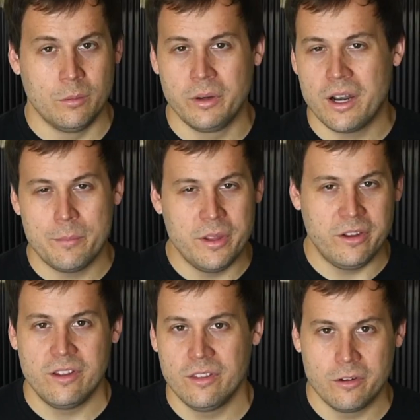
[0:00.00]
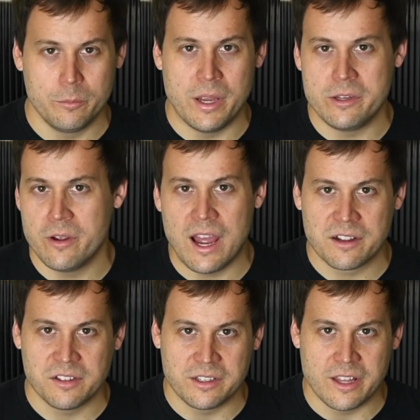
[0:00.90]
We got a million little menu
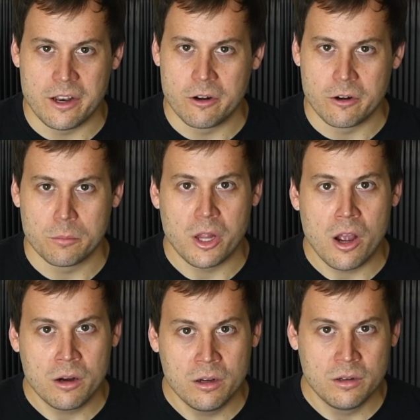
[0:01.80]
hacks like that on our blog.